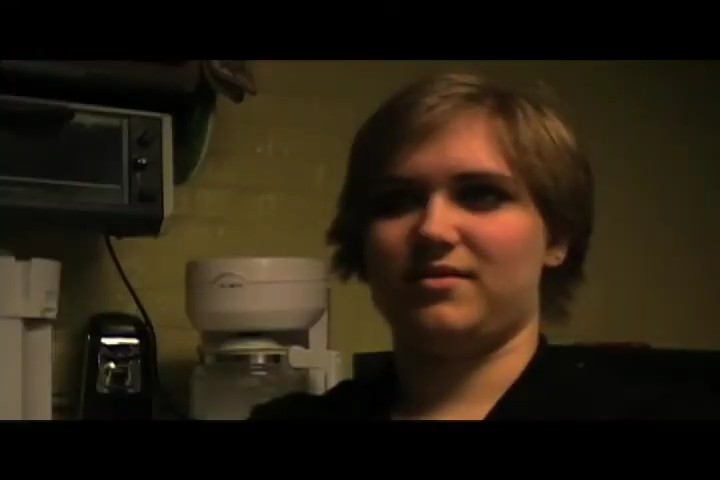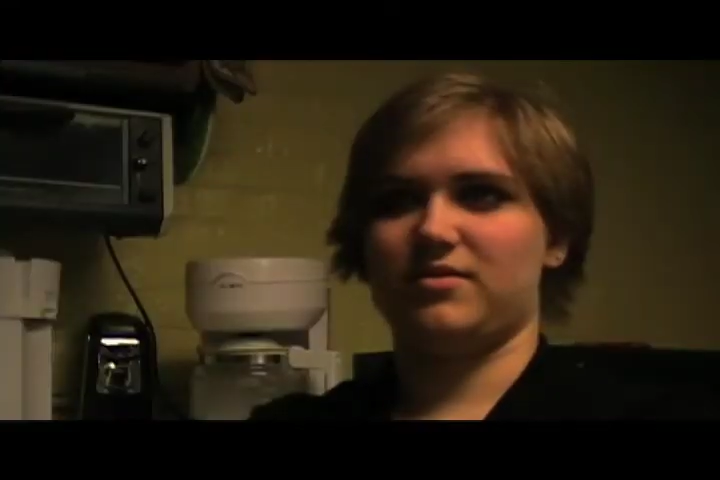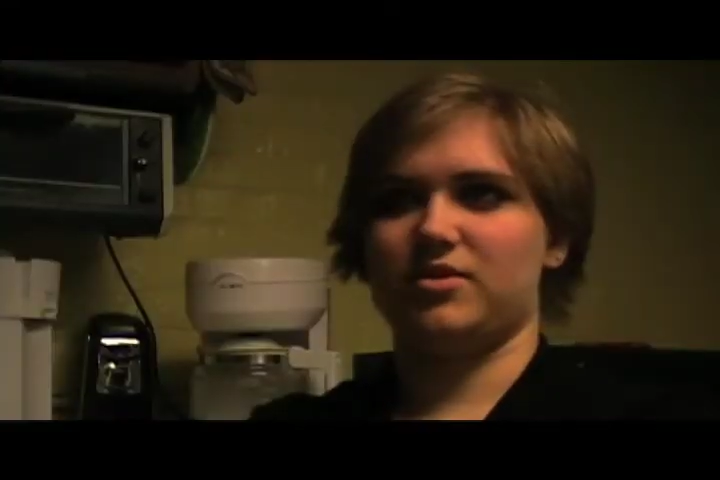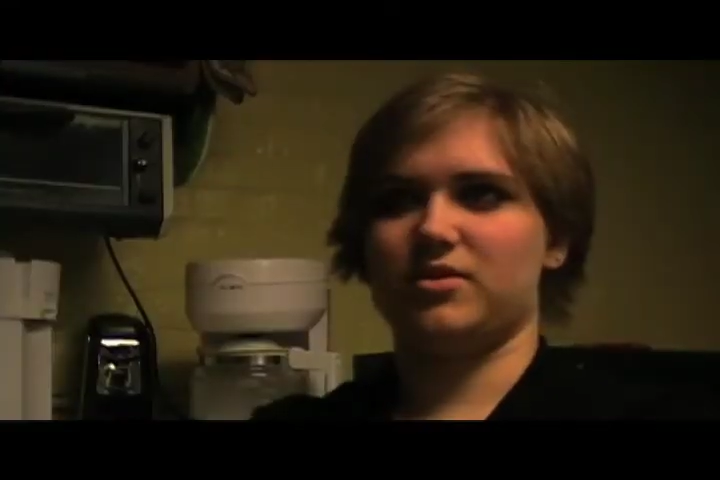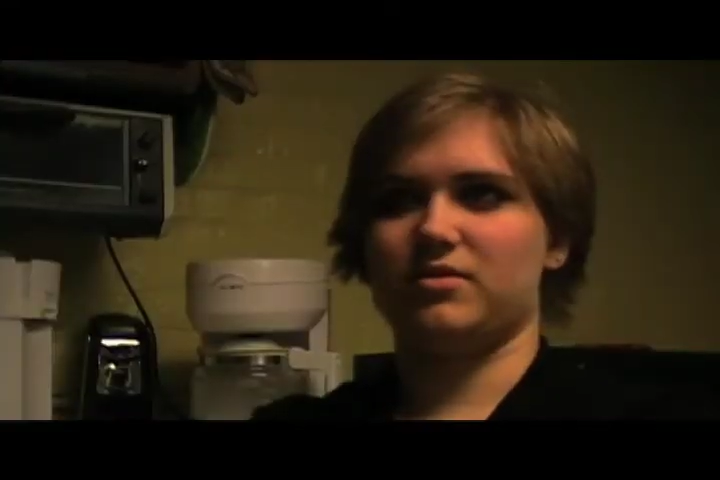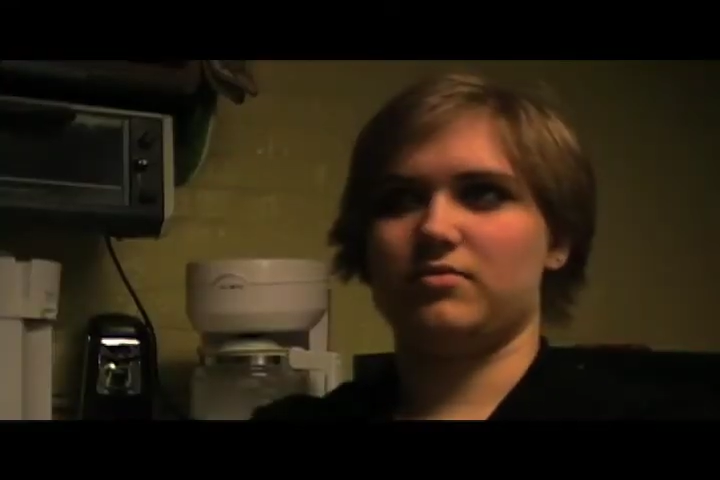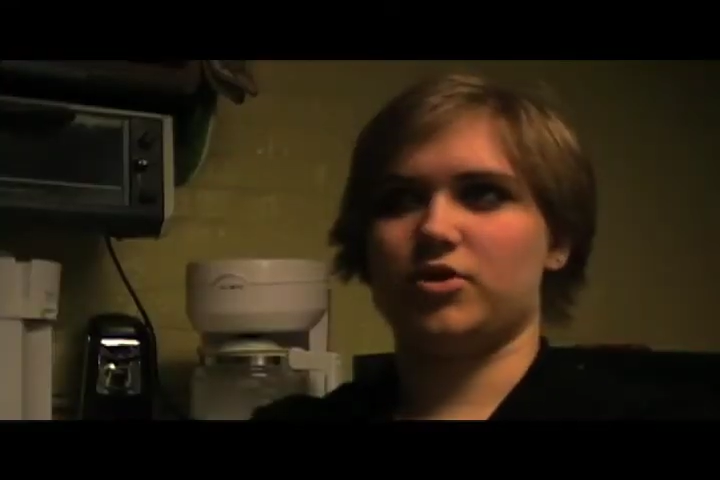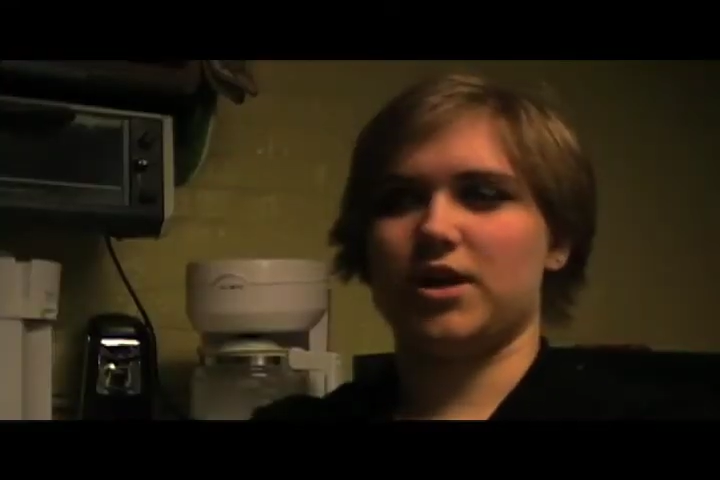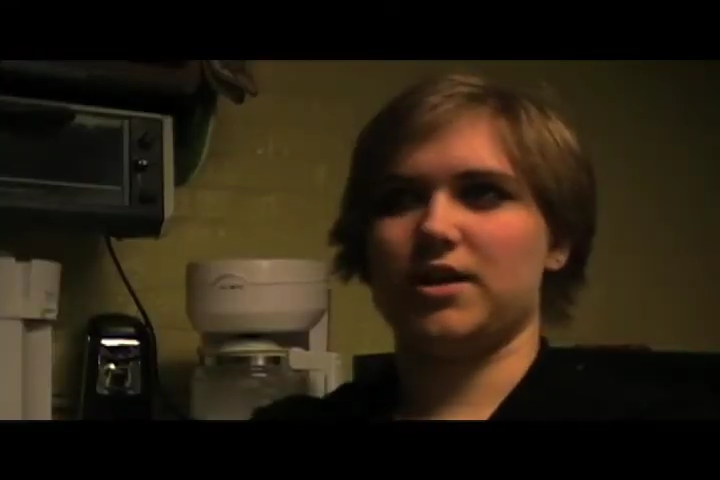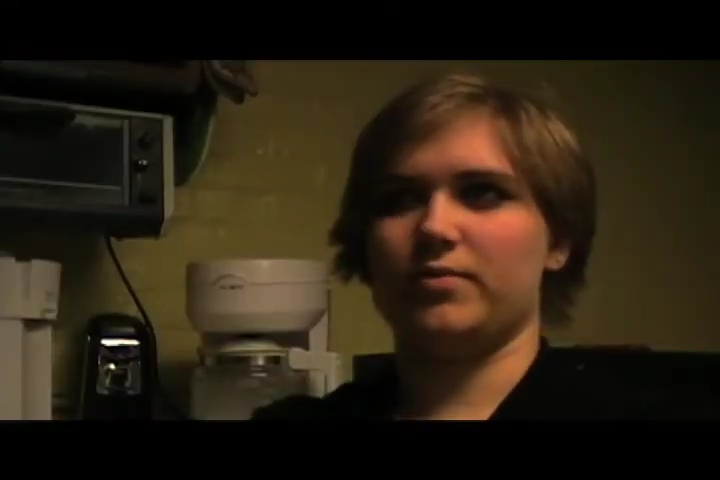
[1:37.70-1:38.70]
She's
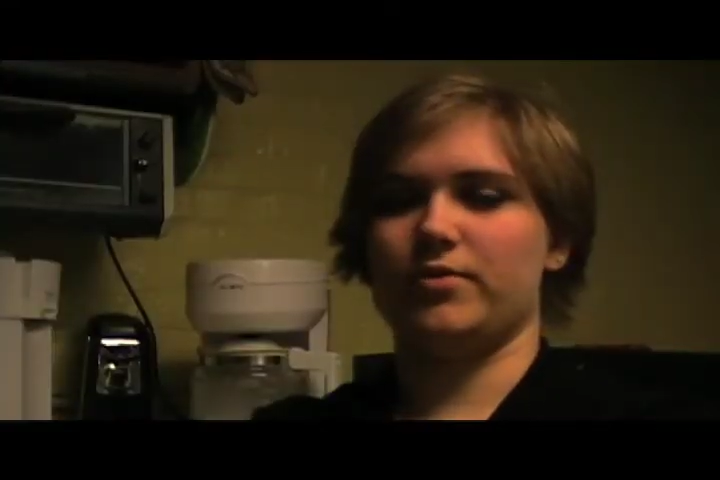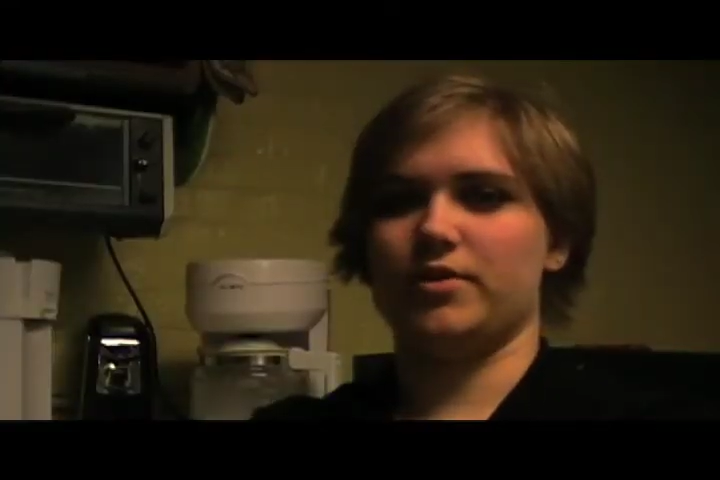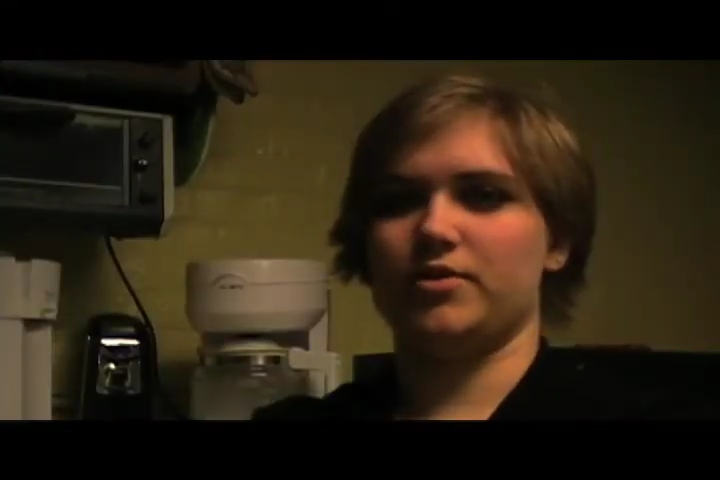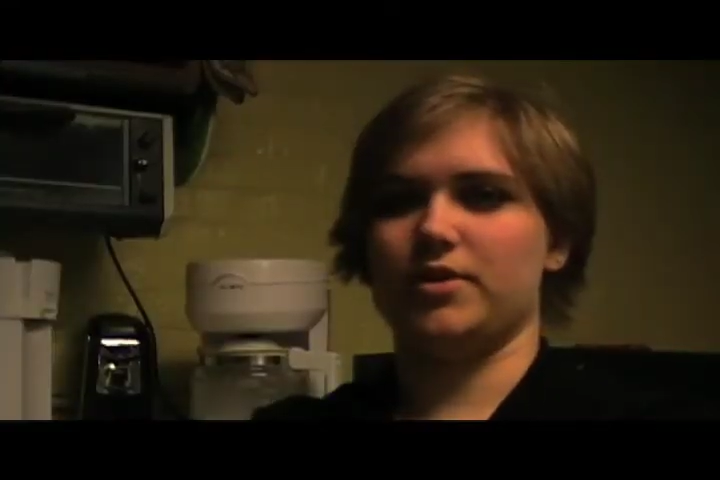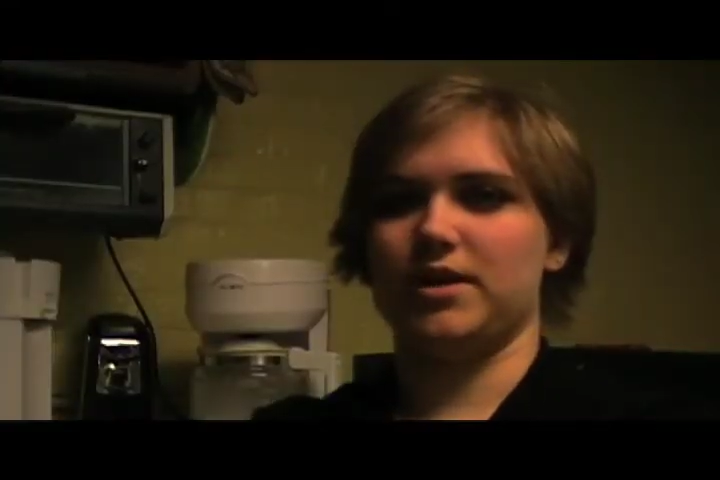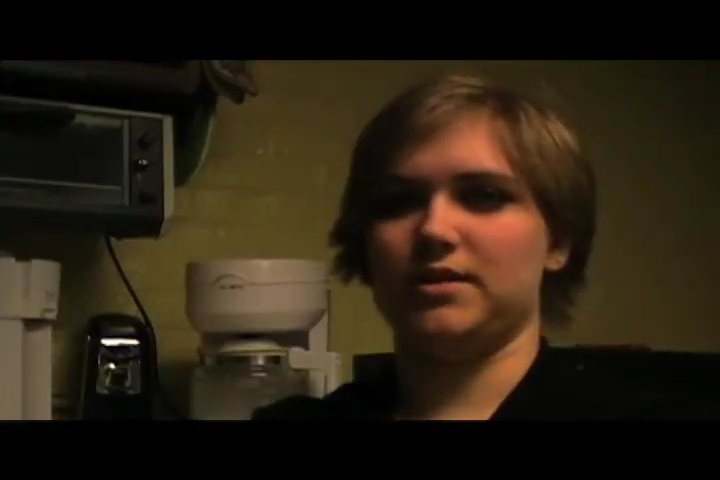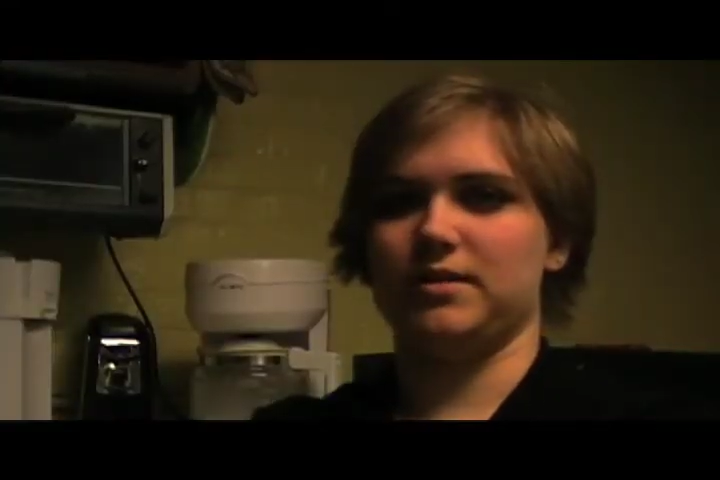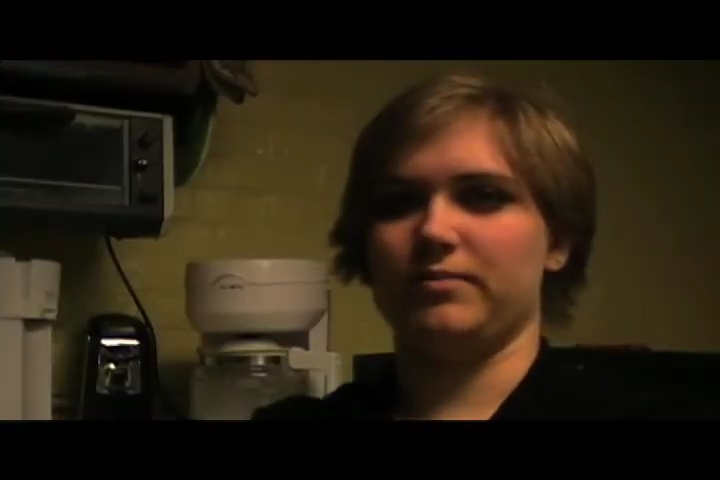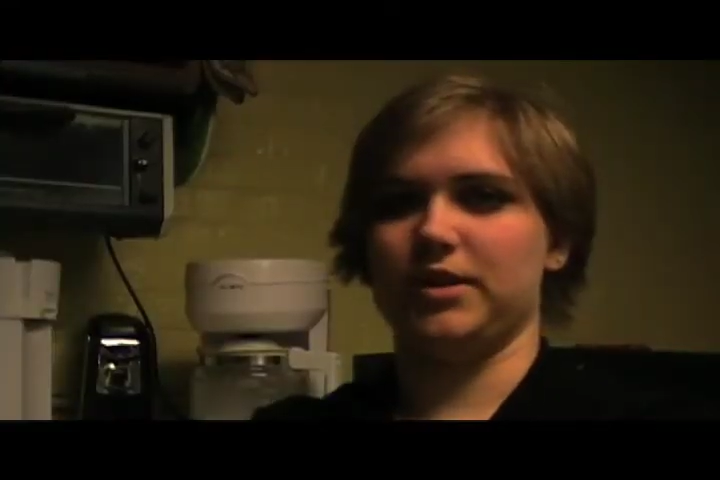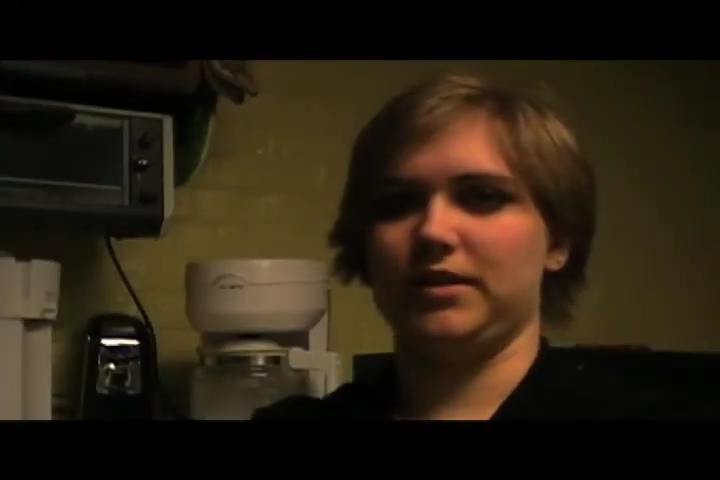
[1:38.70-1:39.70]
trying to portray
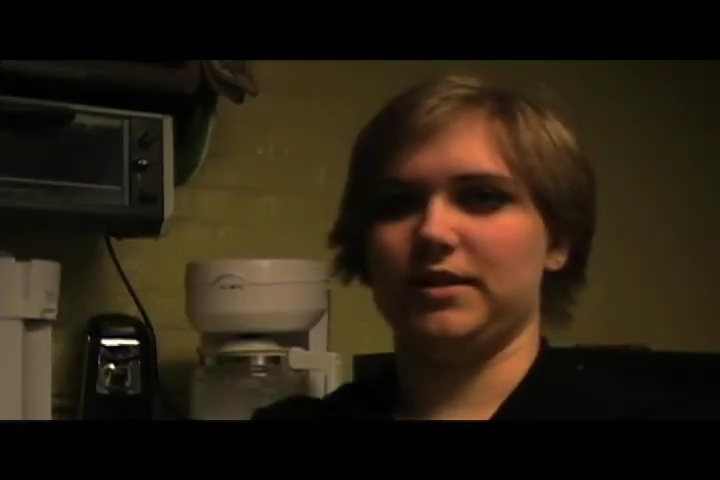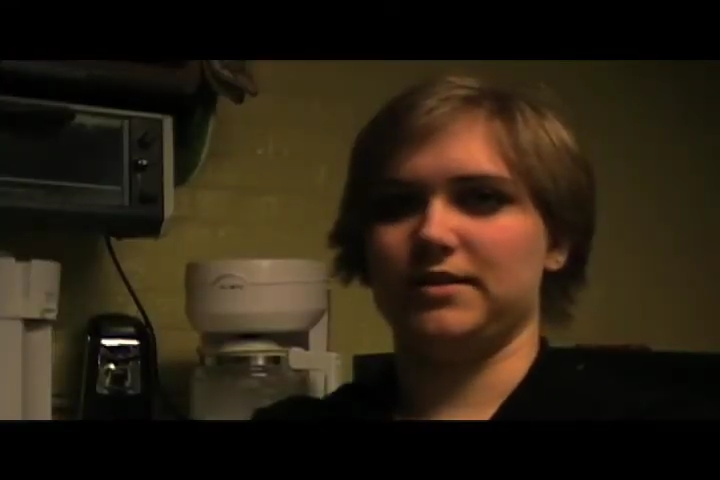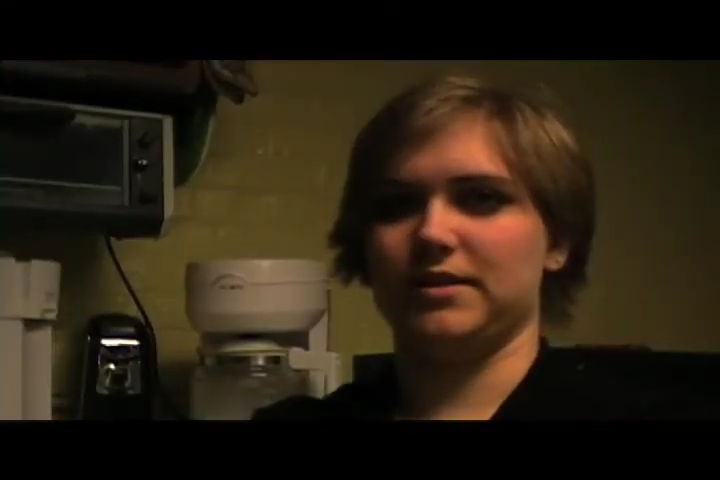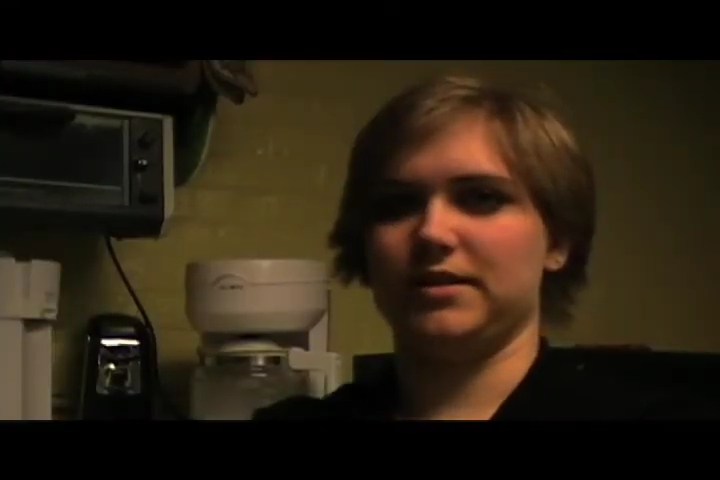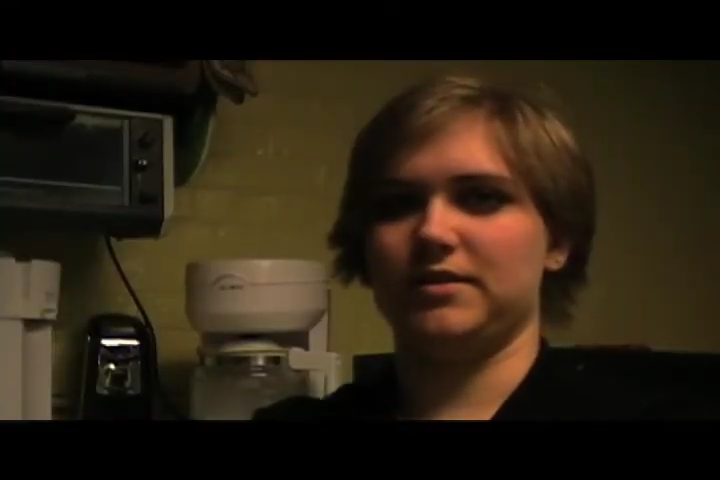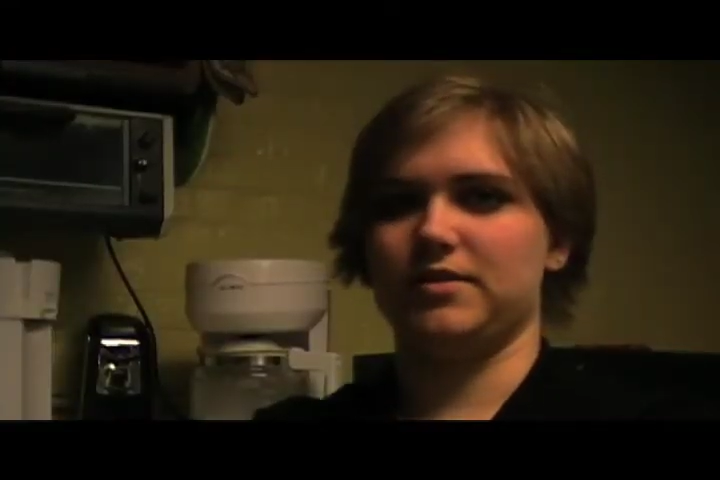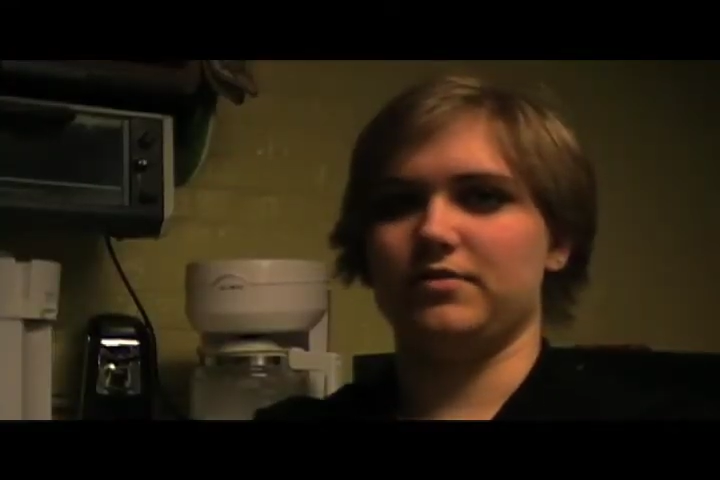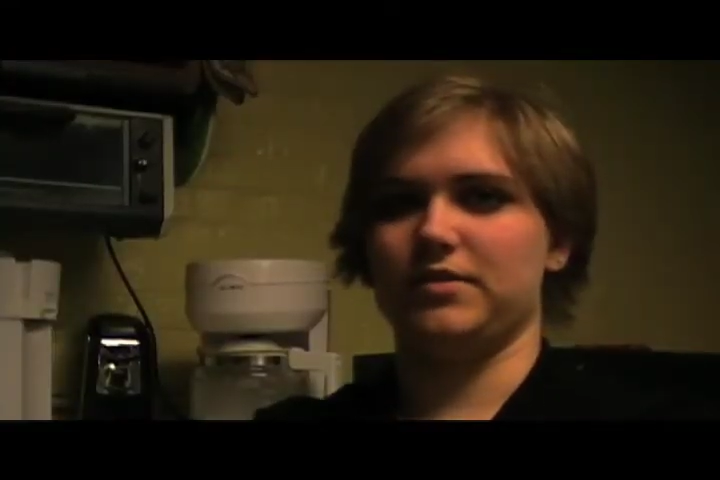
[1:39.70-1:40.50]
something that's like so